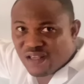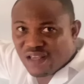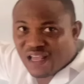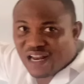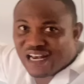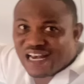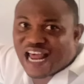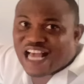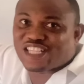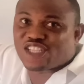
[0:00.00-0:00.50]

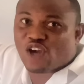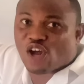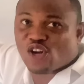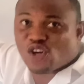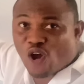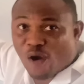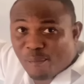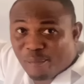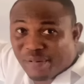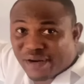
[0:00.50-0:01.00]
Let your
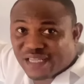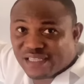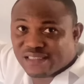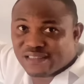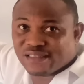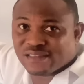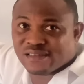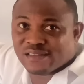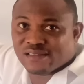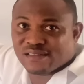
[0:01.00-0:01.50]
numbering,
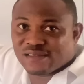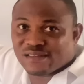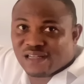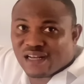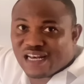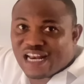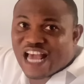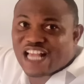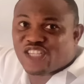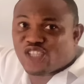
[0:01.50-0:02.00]
let